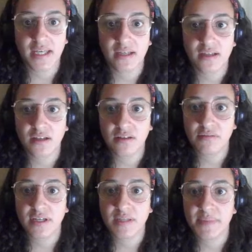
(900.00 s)
a color
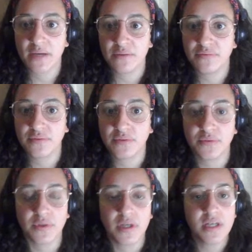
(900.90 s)
red, powerful,
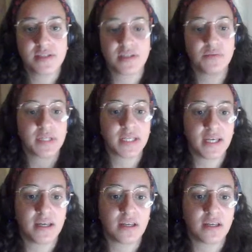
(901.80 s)
cool. So I want to get